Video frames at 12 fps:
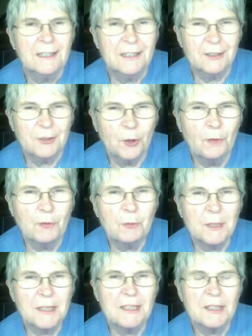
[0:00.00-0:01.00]
the Jehovah's
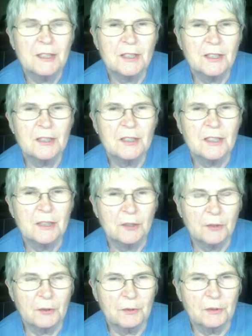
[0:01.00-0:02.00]
Witnesses and
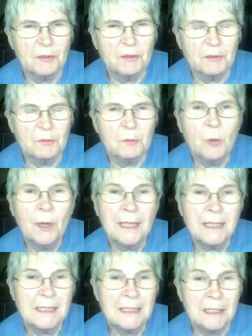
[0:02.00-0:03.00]
their
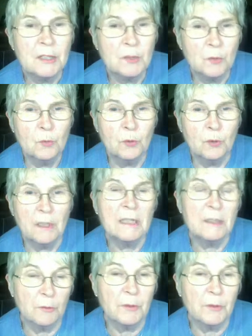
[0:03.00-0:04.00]
wants in the school
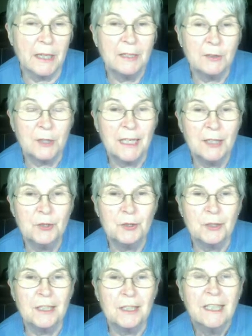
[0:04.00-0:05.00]
or the education
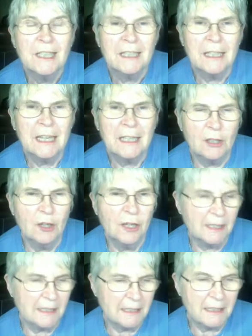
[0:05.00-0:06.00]
got
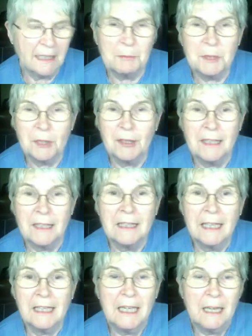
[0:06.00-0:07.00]
lost, and I'm sorry that
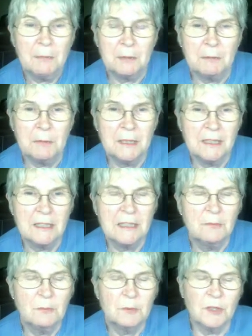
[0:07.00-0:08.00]
that happened because
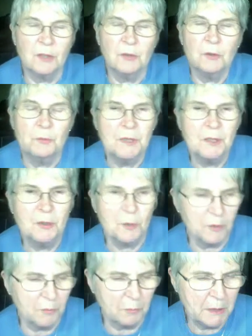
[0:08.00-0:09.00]
it was a good resource
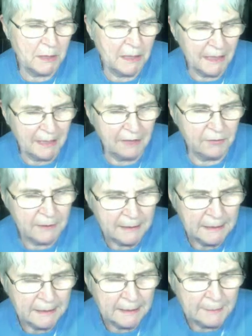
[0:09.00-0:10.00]
for me
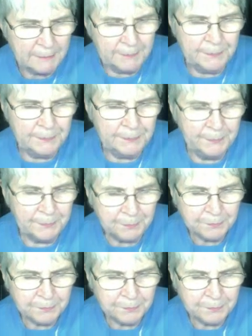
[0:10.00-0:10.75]
to have.